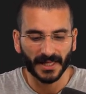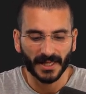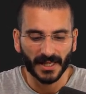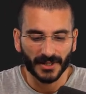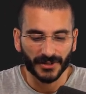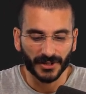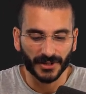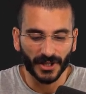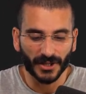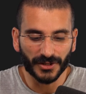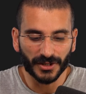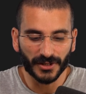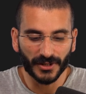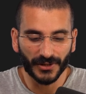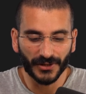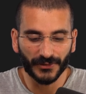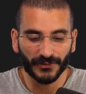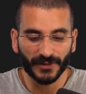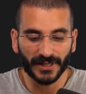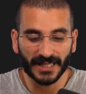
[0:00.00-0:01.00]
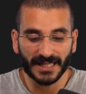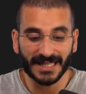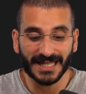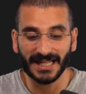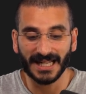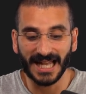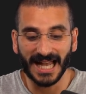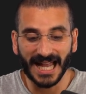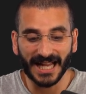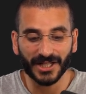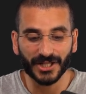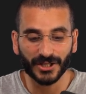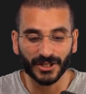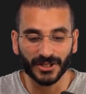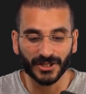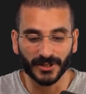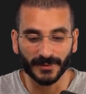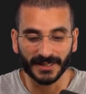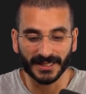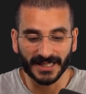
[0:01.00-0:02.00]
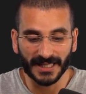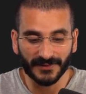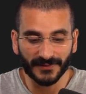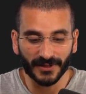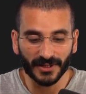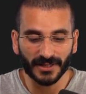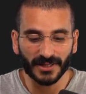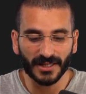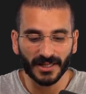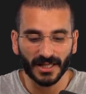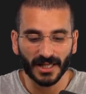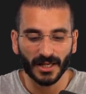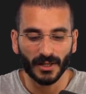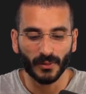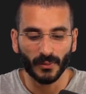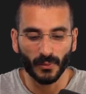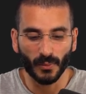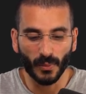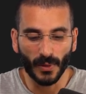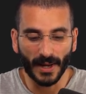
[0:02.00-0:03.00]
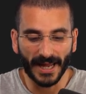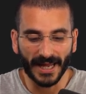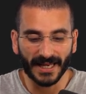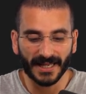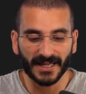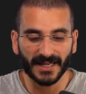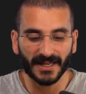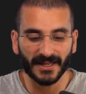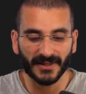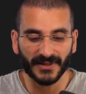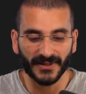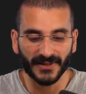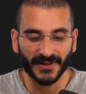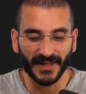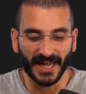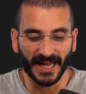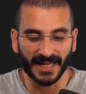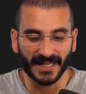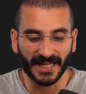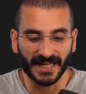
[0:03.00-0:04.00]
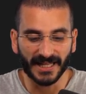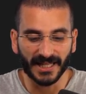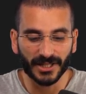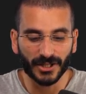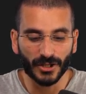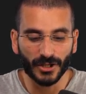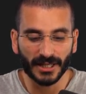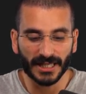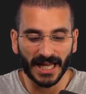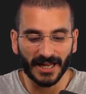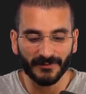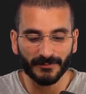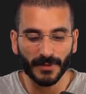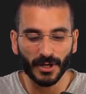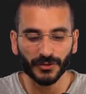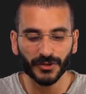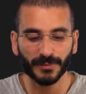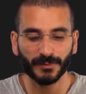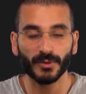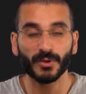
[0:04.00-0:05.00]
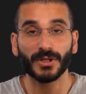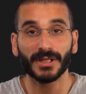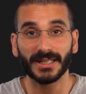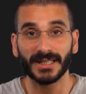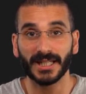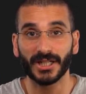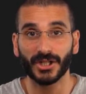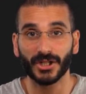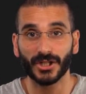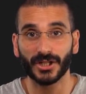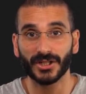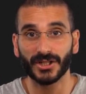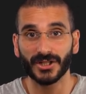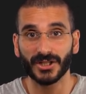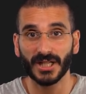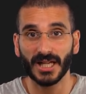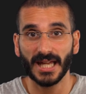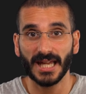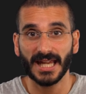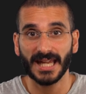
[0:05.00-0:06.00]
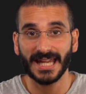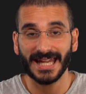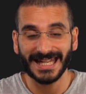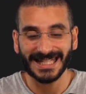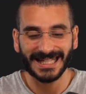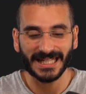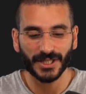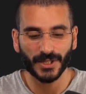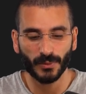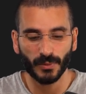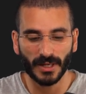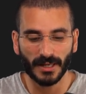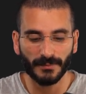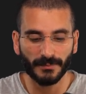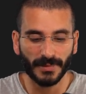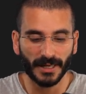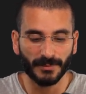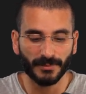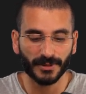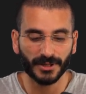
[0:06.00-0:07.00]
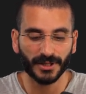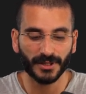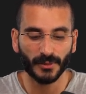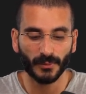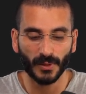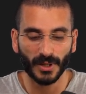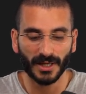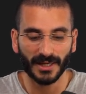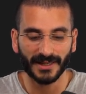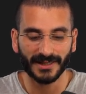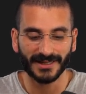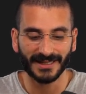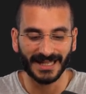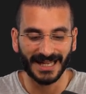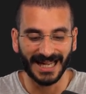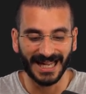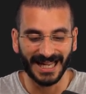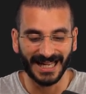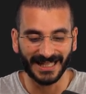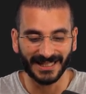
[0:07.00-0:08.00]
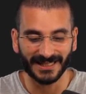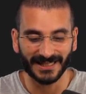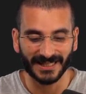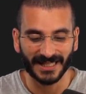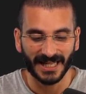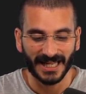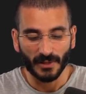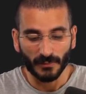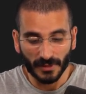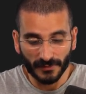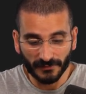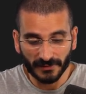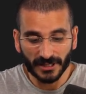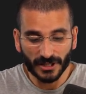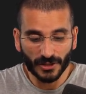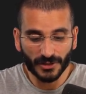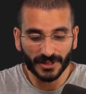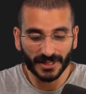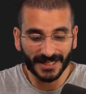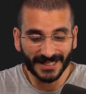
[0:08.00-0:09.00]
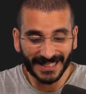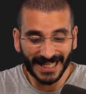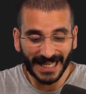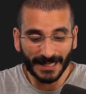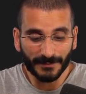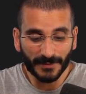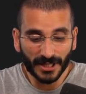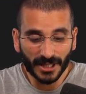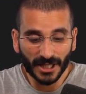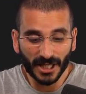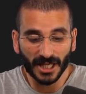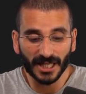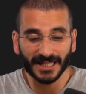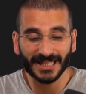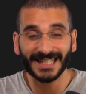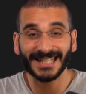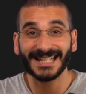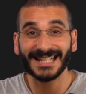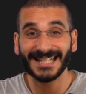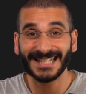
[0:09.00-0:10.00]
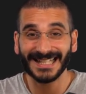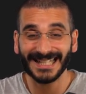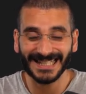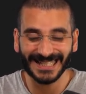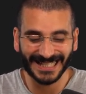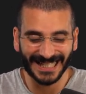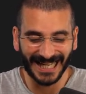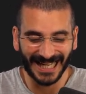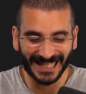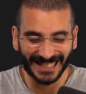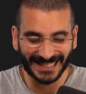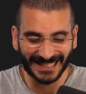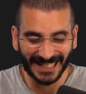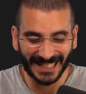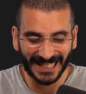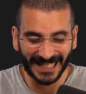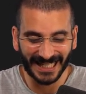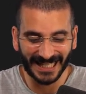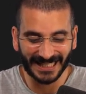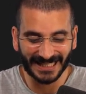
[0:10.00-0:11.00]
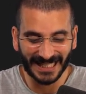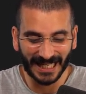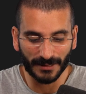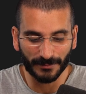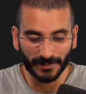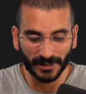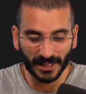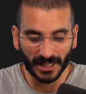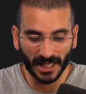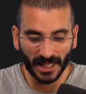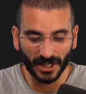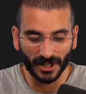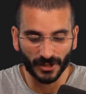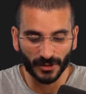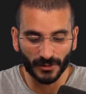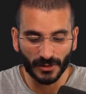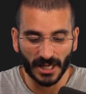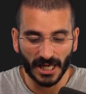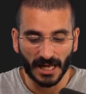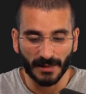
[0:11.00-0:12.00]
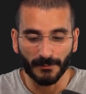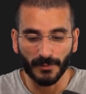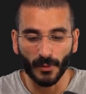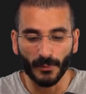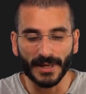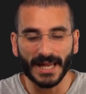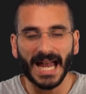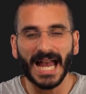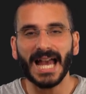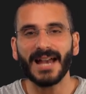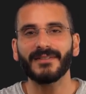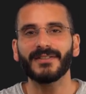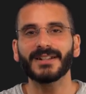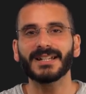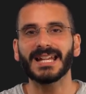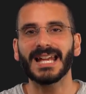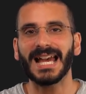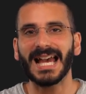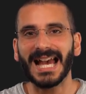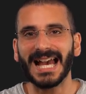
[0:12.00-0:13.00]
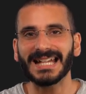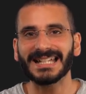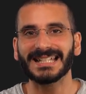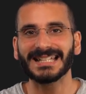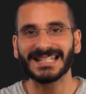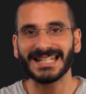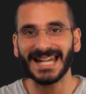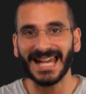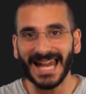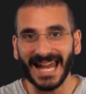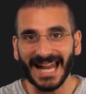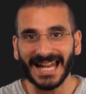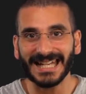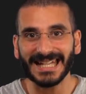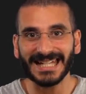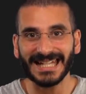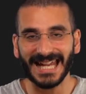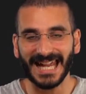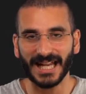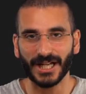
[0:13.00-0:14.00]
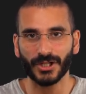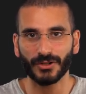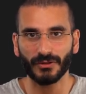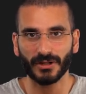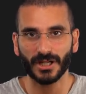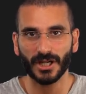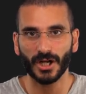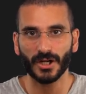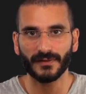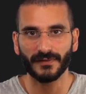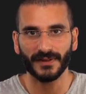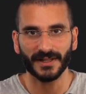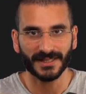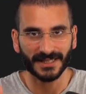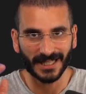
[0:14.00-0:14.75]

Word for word: So those are the three actions. So it's given, when, then, and then you can have multiple conditions in each one by putting the word and. We've reused the same Gherkin syntax here down below, but we haven't added any extra code for this.